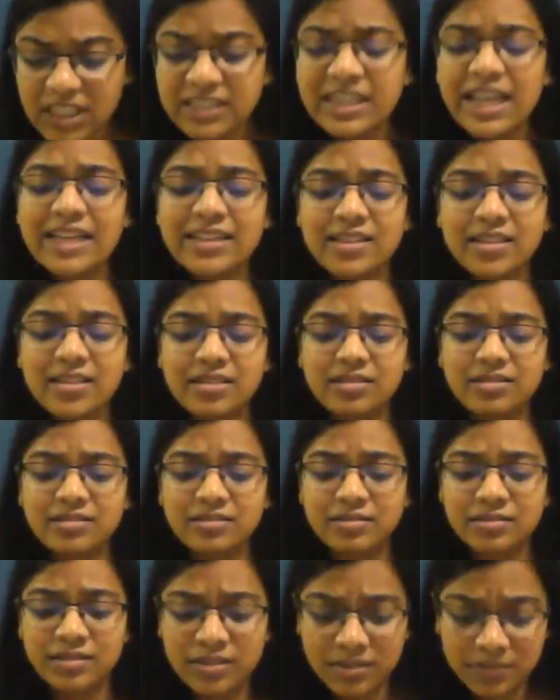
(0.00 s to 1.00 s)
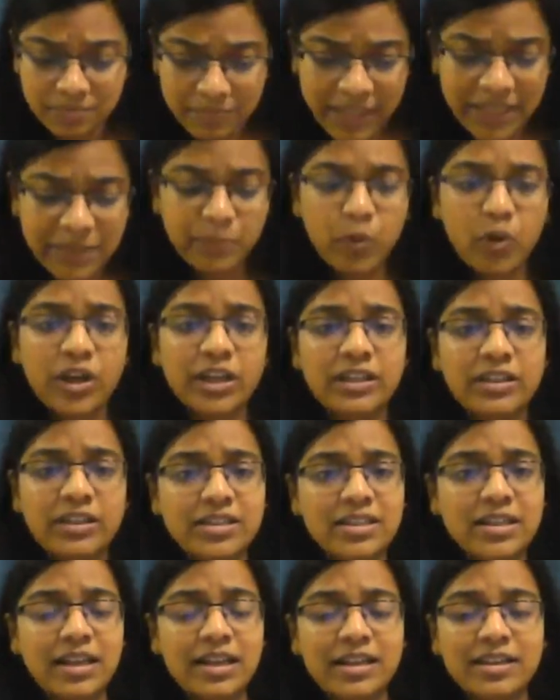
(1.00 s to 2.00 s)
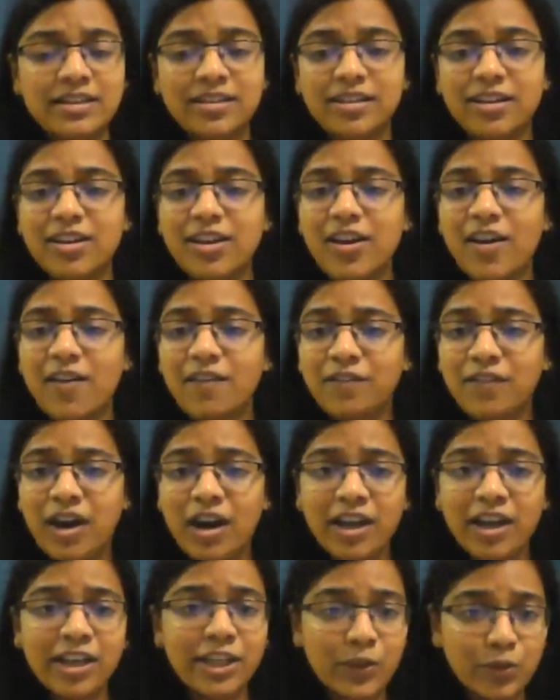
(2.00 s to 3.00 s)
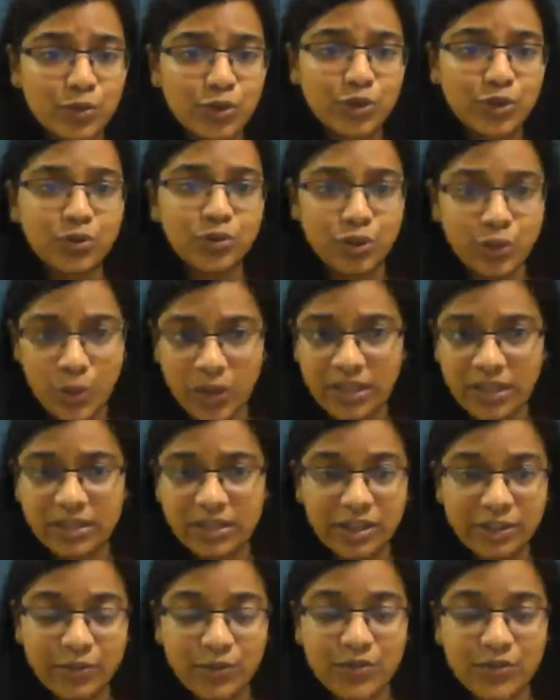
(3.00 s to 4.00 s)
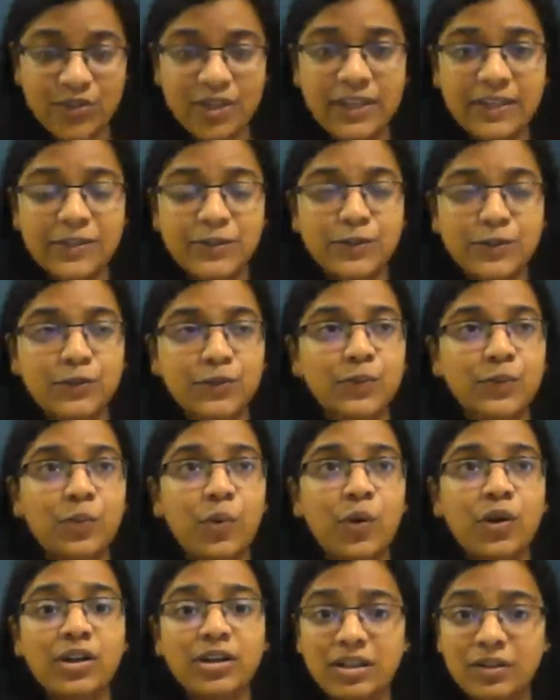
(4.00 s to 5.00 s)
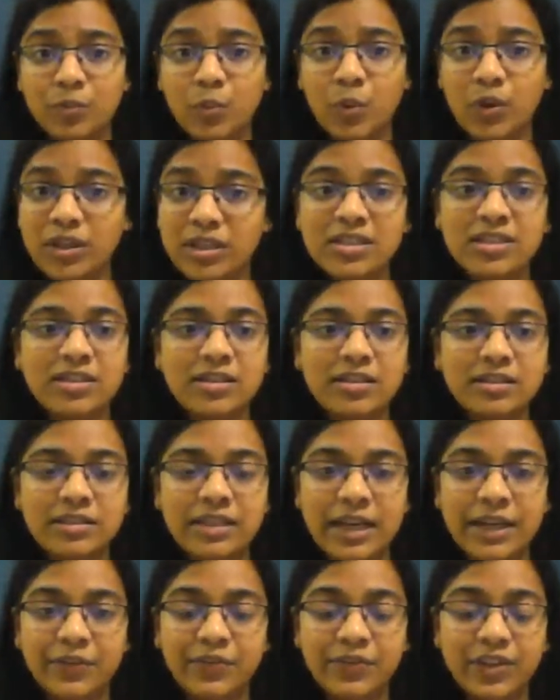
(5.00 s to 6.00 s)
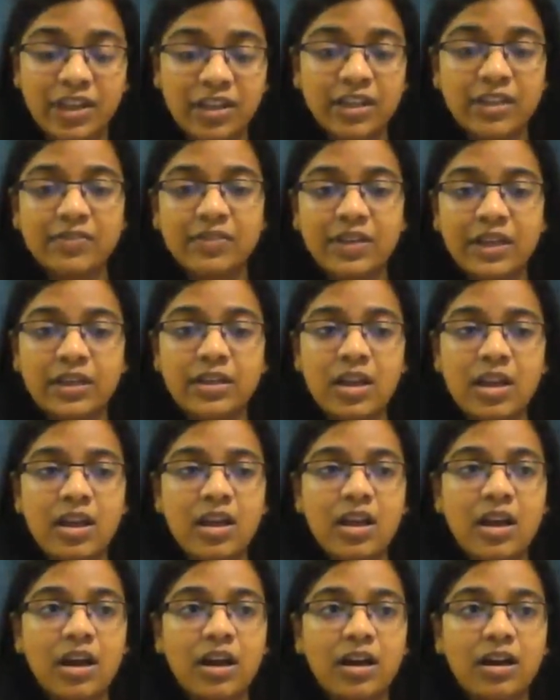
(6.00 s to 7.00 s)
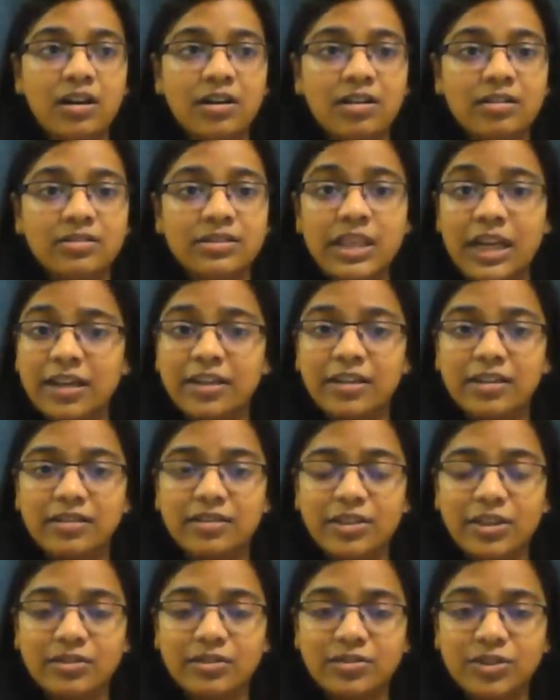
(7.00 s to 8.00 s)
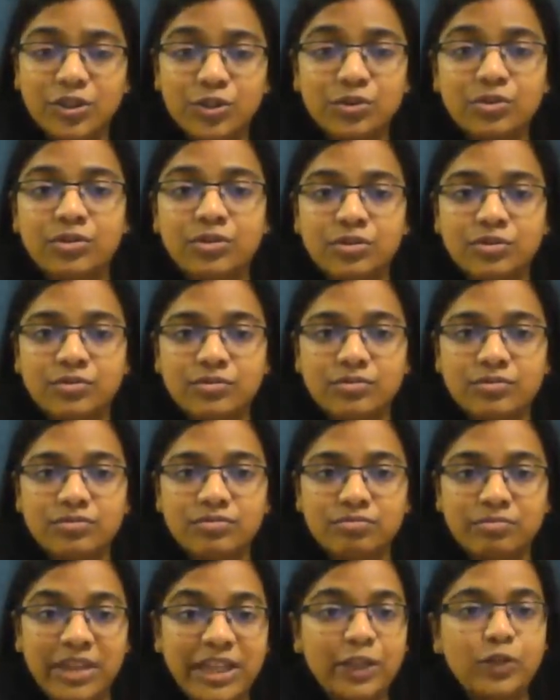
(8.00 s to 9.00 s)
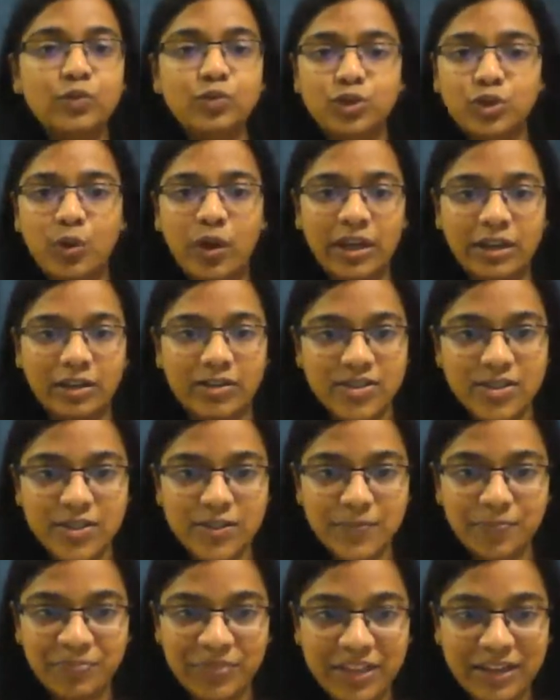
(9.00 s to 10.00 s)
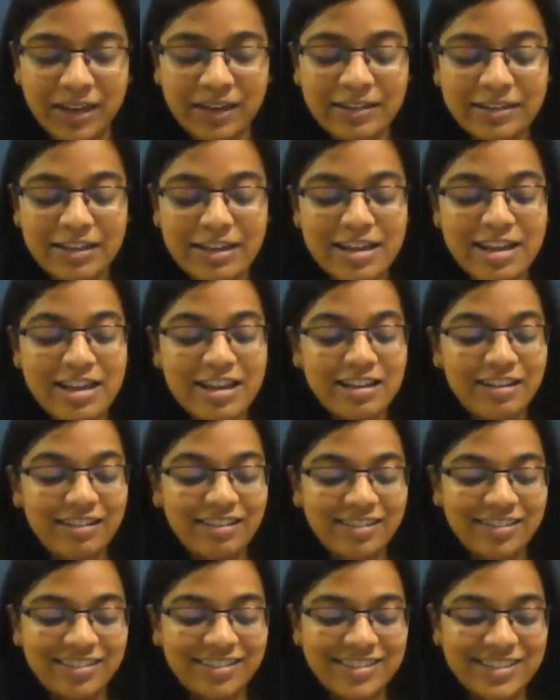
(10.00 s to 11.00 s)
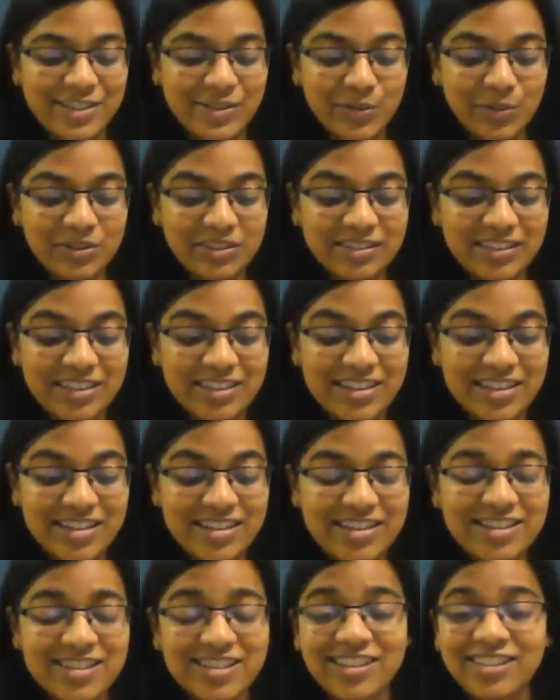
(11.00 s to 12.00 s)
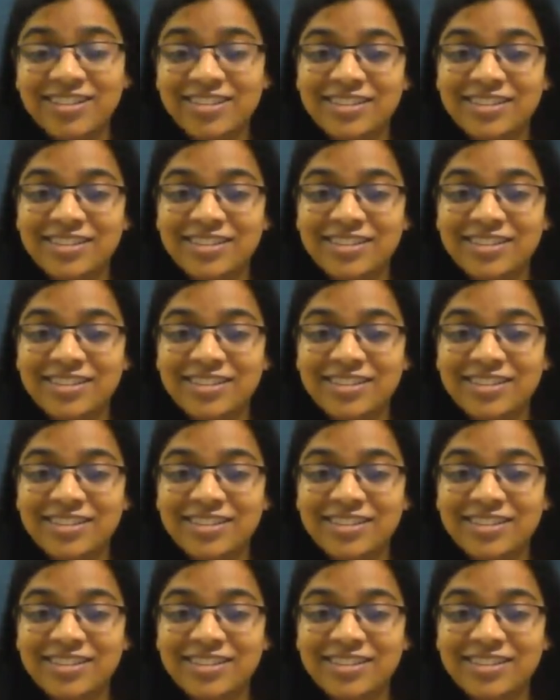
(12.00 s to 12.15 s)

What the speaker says: next, the main point is like why you should join Hiatuz, right? So what is it that we are giving that should make you join us, right? So the thing is